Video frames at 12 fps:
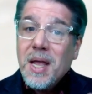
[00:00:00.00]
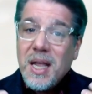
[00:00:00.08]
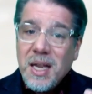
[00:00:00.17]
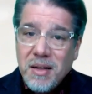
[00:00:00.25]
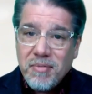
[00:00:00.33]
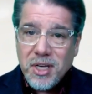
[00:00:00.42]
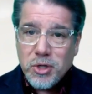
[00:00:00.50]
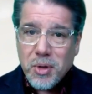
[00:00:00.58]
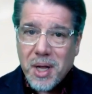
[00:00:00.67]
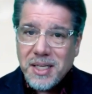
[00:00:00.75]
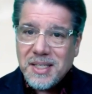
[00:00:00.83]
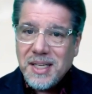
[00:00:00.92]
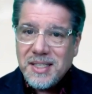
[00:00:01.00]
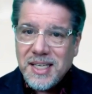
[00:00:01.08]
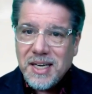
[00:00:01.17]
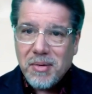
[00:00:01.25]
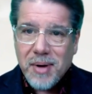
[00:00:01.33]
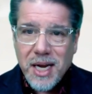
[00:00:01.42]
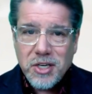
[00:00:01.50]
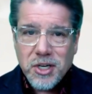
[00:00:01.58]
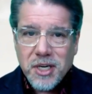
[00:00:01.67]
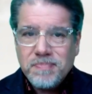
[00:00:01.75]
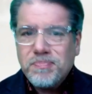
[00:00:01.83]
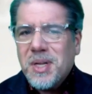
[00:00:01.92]
Individualized
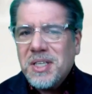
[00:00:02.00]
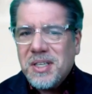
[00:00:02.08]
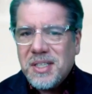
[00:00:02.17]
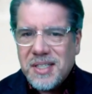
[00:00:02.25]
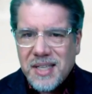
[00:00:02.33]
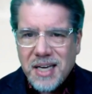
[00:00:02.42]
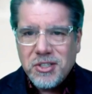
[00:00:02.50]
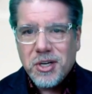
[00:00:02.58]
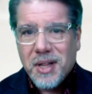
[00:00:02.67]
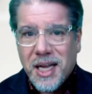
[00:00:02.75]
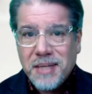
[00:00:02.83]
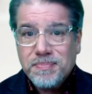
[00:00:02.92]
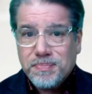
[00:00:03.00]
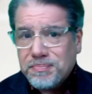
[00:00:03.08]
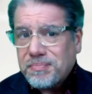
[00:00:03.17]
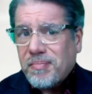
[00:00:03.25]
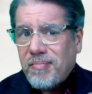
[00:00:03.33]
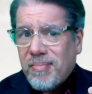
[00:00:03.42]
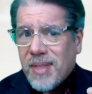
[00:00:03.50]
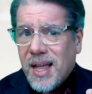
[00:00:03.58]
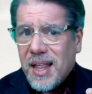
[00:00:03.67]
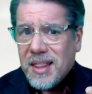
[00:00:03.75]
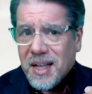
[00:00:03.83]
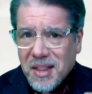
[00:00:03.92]
consideration is essentially
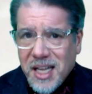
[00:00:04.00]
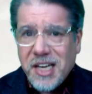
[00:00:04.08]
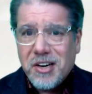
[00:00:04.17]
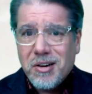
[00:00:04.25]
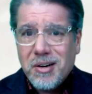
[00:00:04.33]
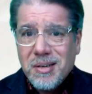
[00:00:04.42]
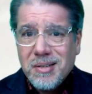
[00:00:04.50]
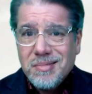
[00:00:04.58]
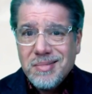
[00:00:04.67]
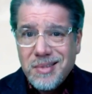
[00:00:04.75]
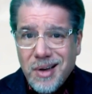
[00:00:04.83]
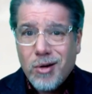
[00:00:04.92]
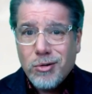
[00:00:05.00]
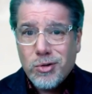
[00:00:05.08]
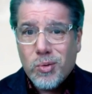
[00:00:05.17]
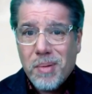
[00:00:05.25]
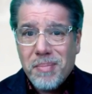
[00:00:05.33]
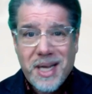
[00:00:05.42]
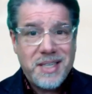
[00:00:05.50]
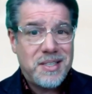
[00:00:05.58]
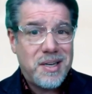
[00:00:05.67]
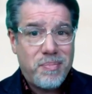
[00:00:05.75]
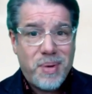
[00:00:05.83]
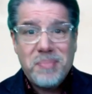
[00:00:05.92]
the leader knows what makes
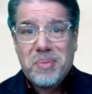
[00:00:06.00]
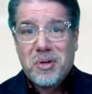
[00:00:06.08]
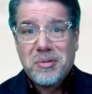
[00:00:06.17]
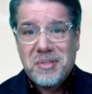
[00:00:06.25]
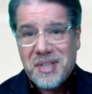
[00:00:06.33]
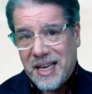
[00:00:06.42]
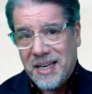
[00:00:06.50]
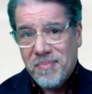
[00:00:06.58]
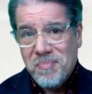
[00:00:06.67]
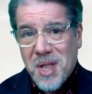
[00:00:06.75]
their people tick.